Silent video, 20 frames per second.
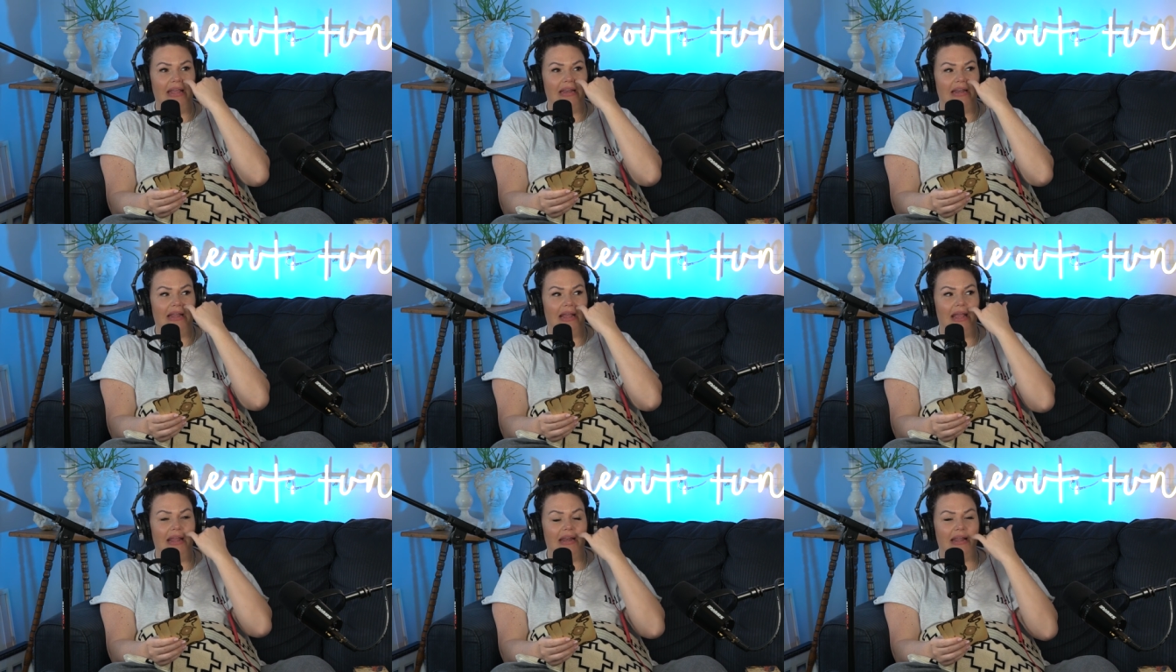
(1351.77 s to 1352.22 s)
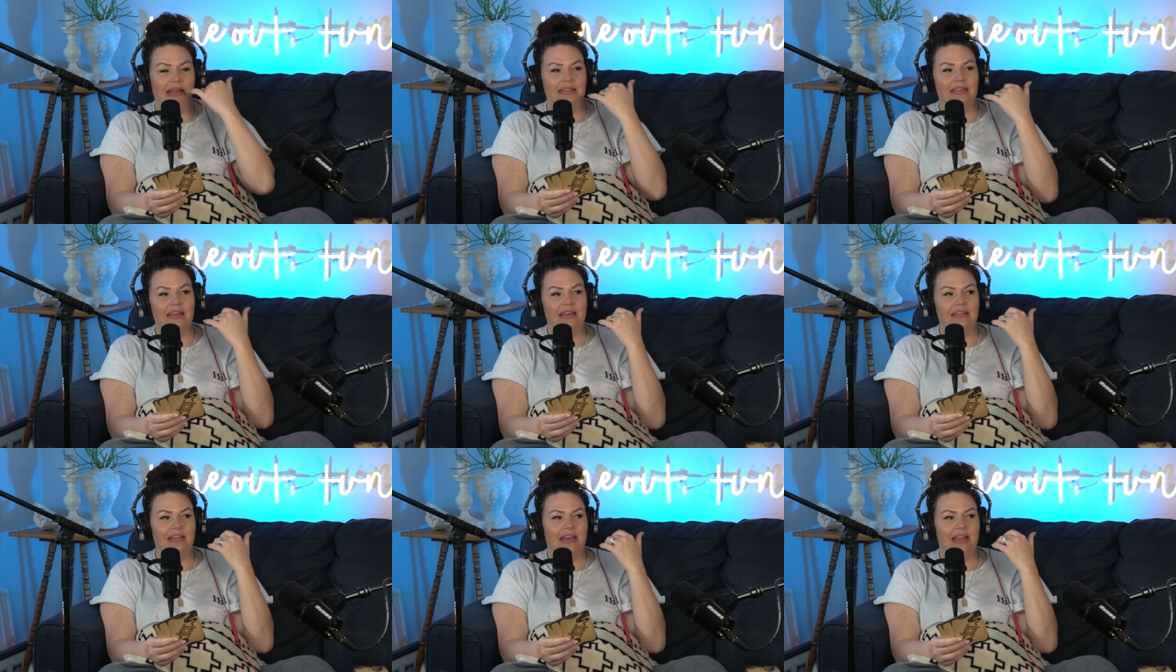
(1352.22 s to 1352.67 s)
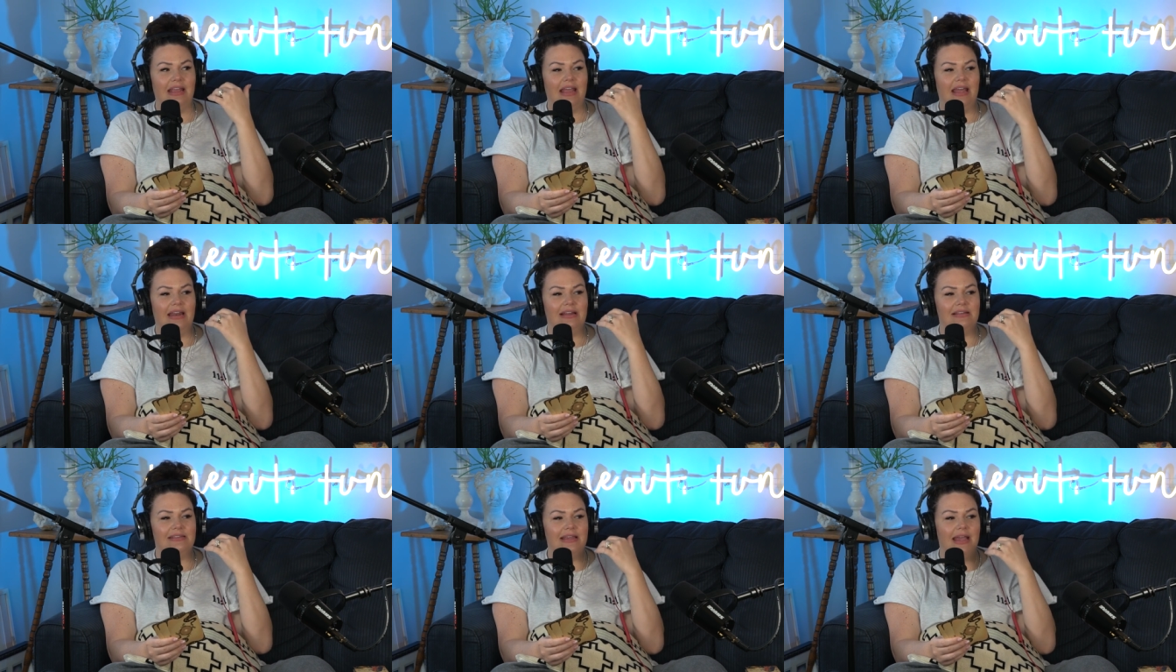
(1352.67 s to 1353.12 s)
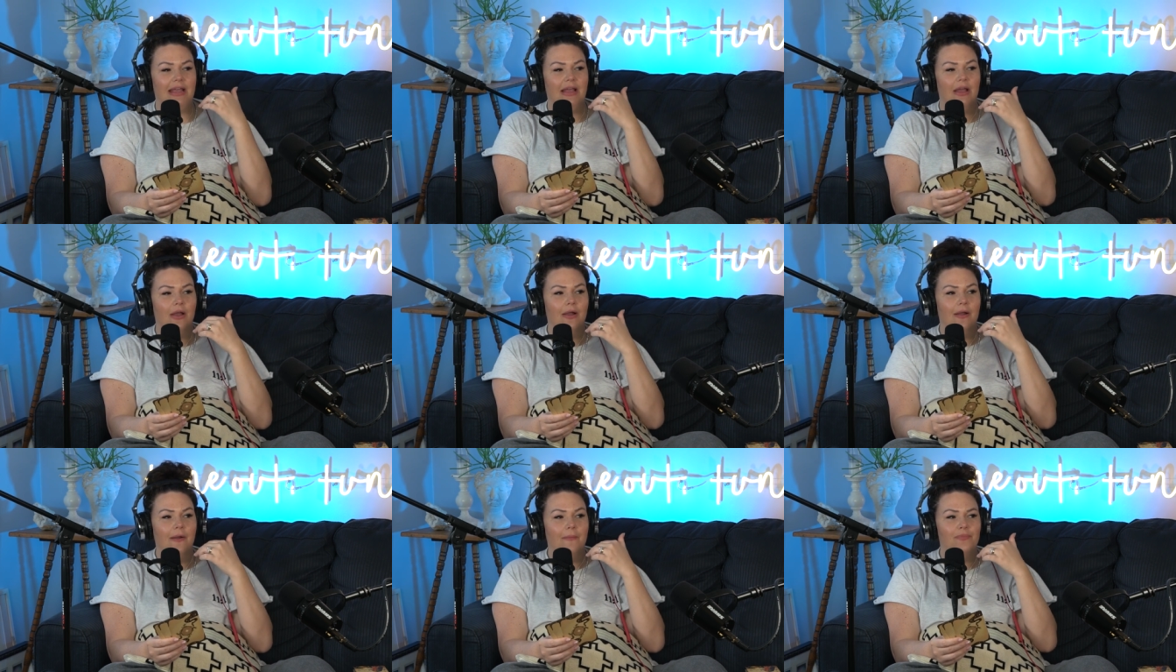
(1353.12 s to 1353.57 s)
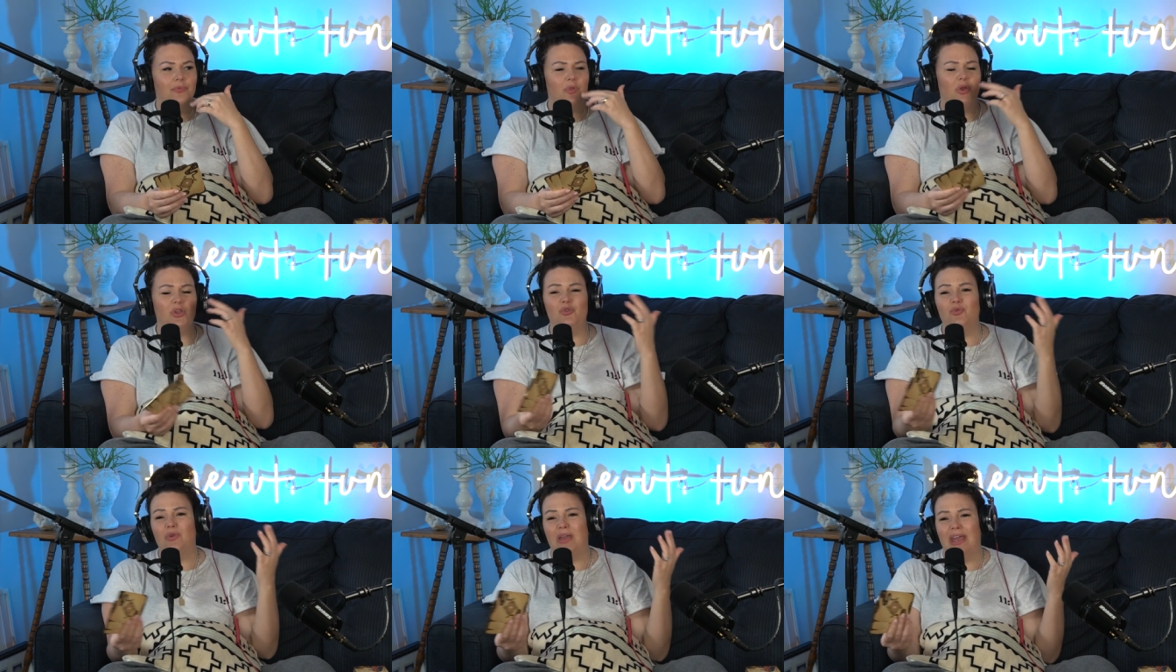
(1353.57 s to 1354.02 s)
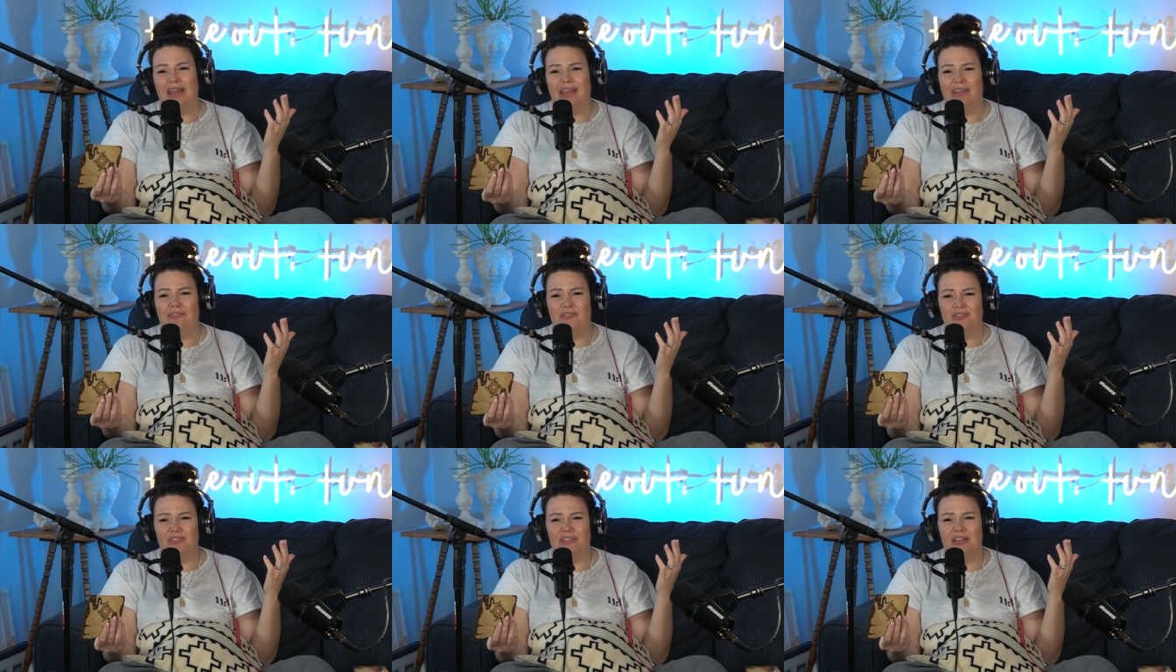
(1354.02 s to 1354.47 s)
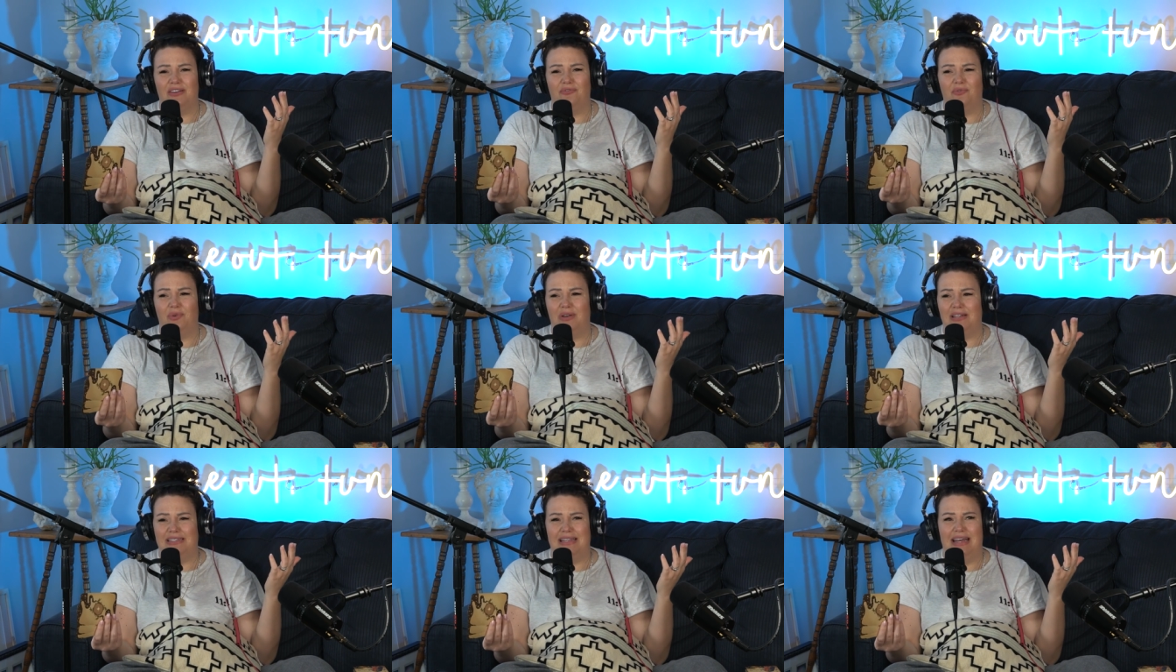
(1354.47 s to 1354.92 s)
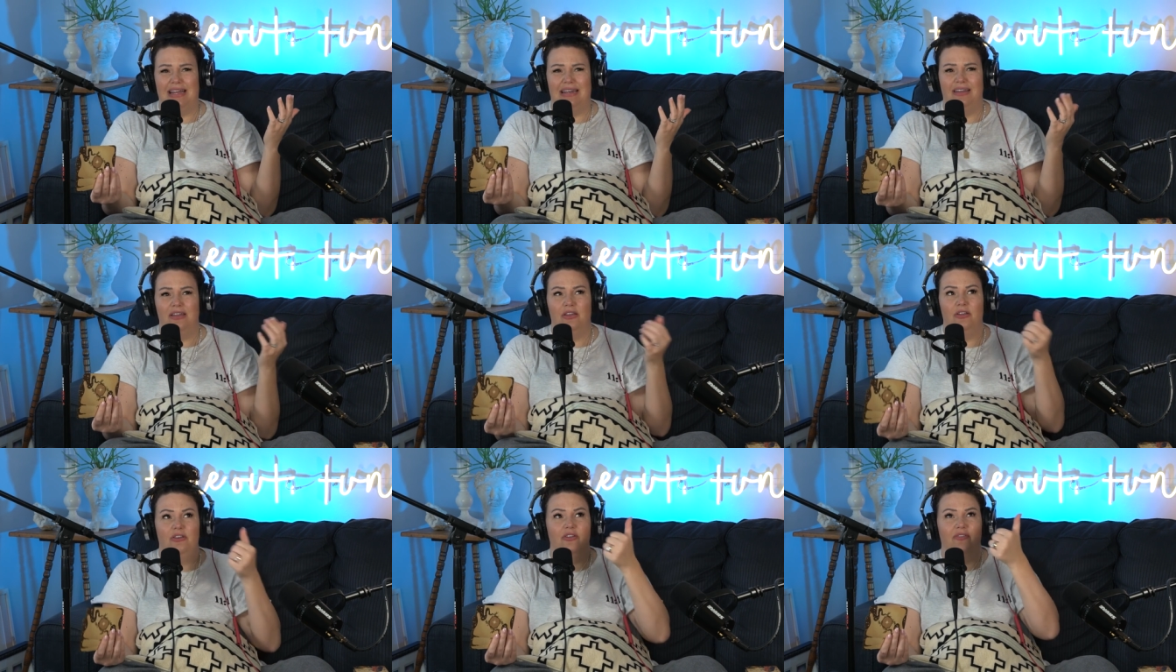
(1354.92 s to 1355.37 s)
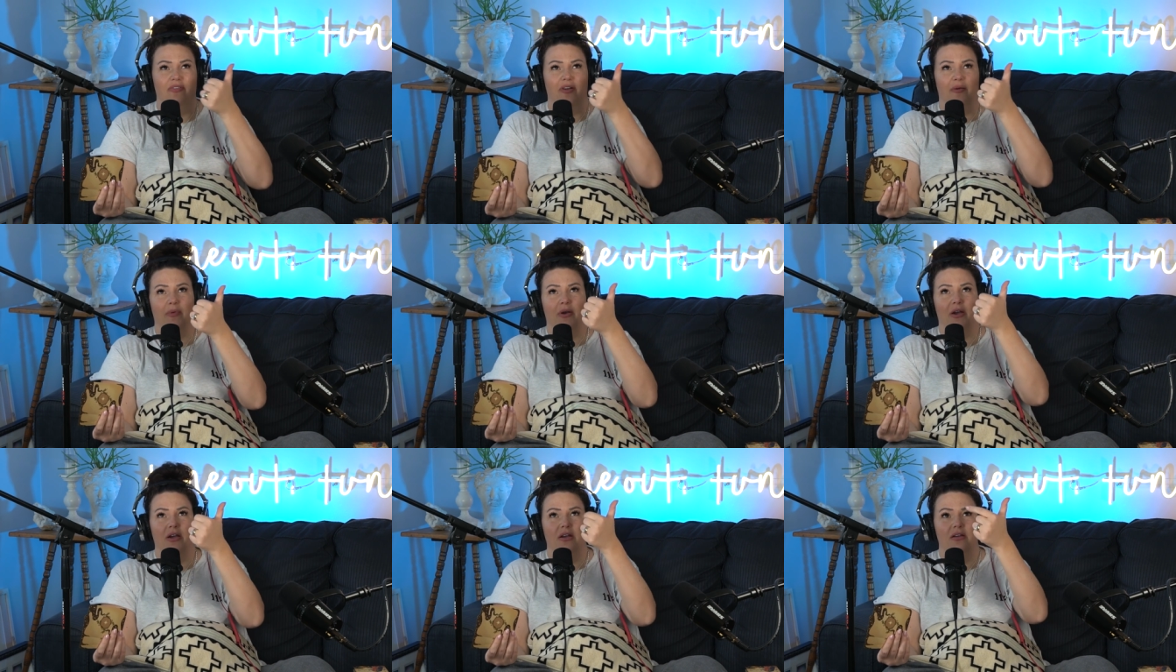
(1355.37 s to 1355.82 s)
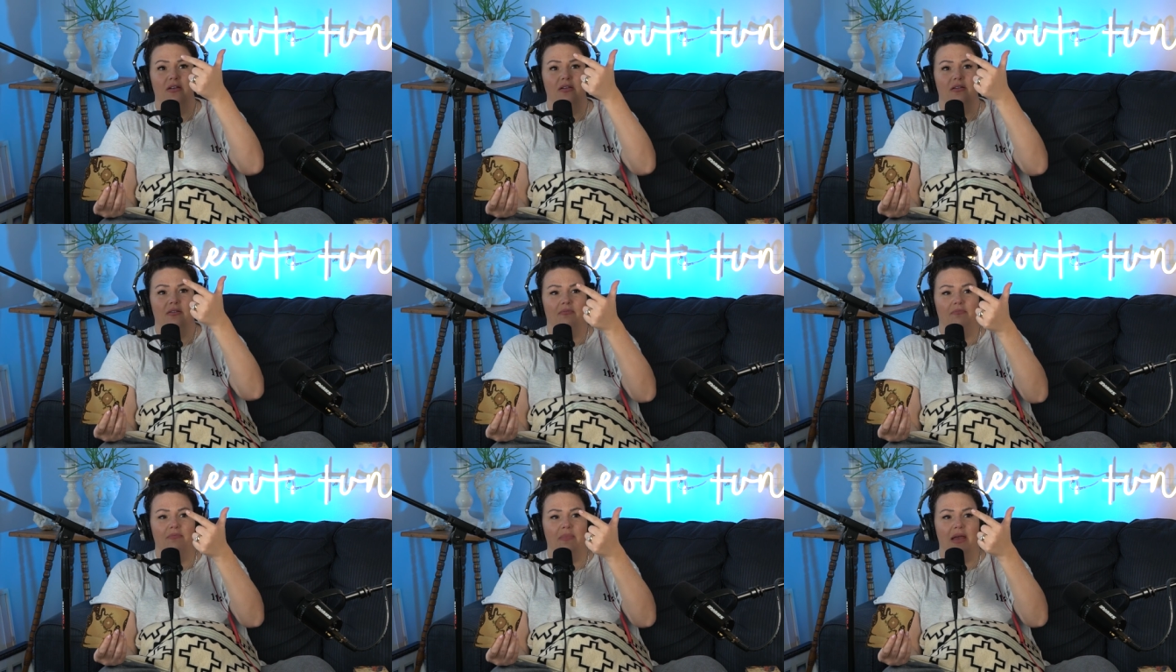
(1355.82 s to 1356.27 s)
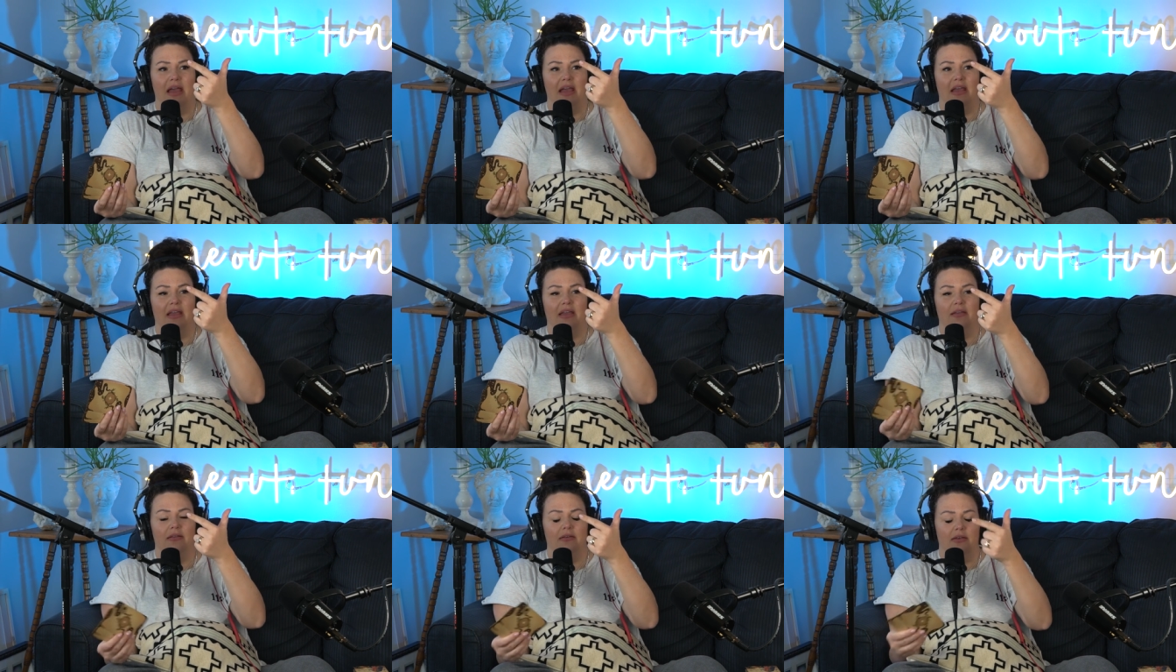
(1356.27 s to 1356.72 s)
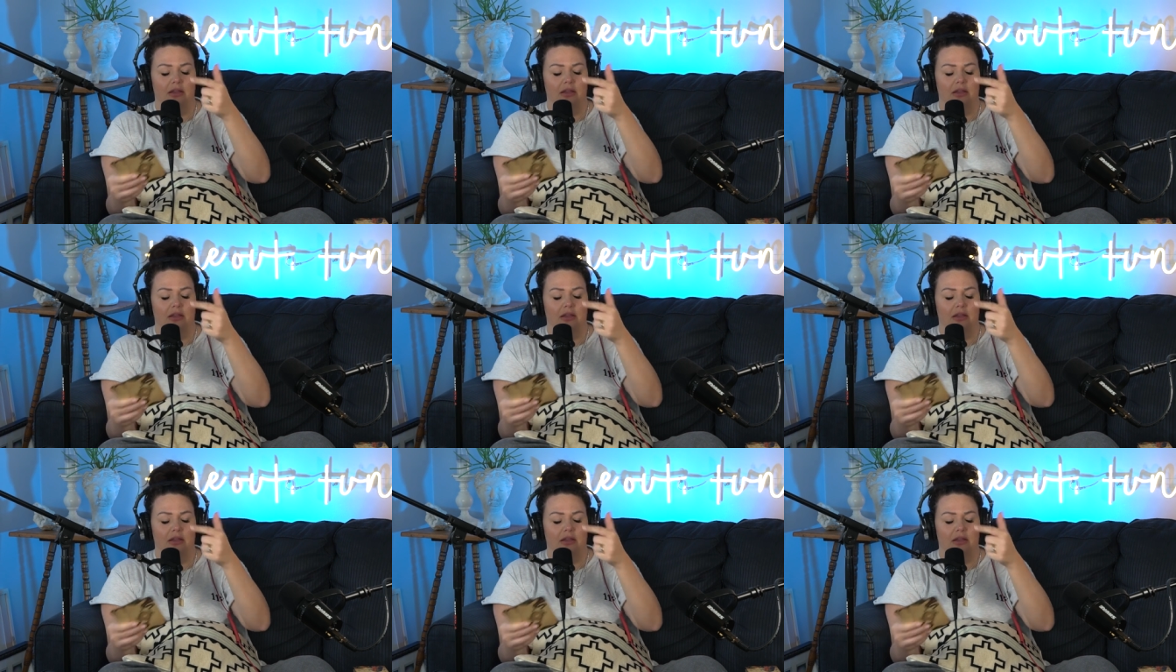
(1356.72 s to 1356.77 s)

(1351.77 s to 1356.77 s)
And and I think that again, it's like you can't give yourself what is that November, May?